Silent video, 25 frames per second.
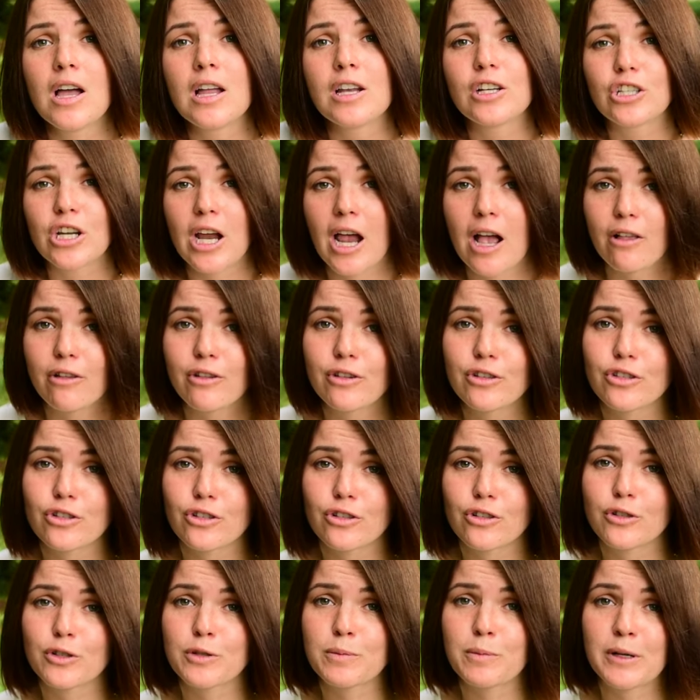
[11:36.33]

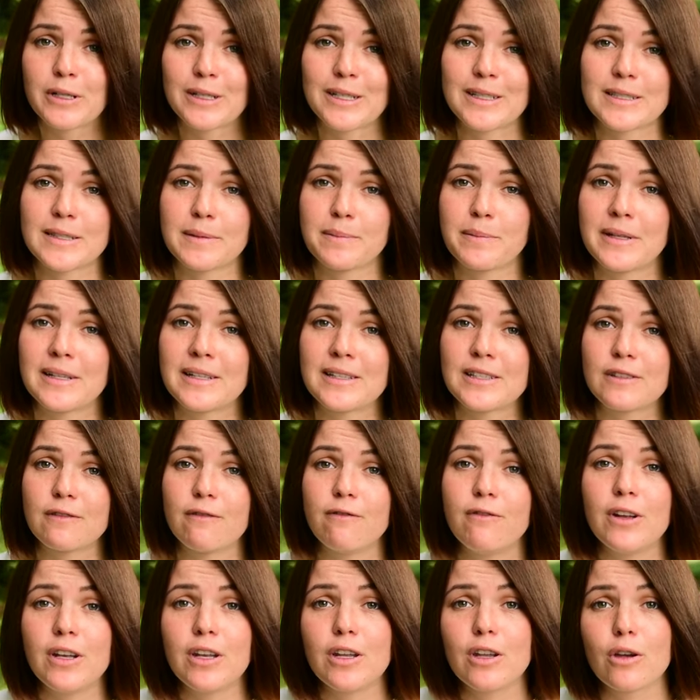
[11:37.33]
challengers, participants'
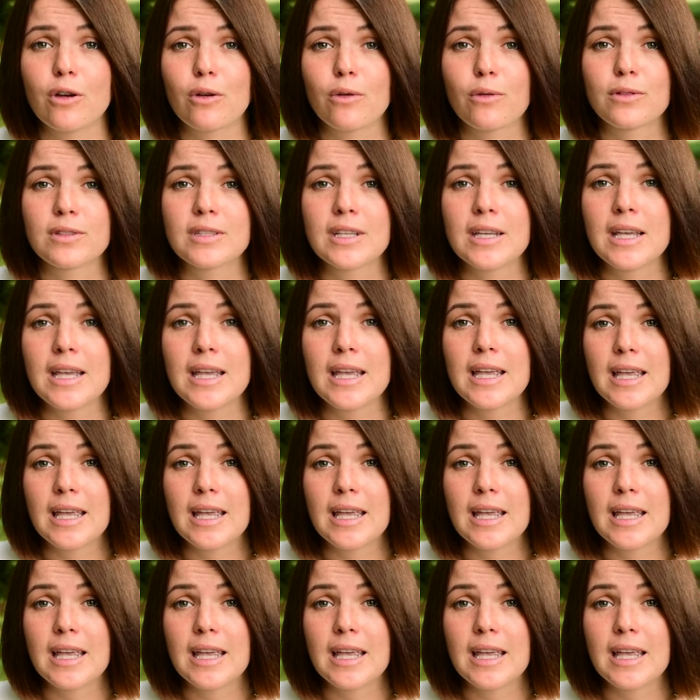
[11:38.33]
videos